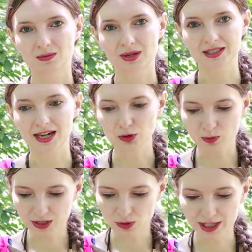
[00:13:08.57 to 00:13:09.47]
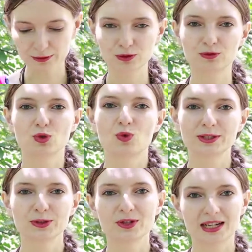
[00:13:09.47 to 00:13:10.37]
but how to be grateful for
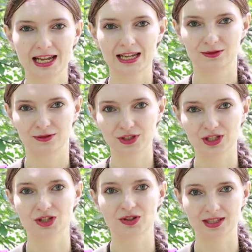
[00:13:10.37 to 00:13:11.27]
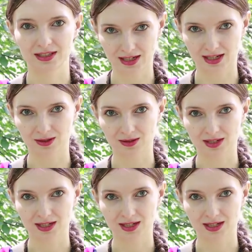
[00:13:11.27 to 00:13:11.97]
what you have here and now.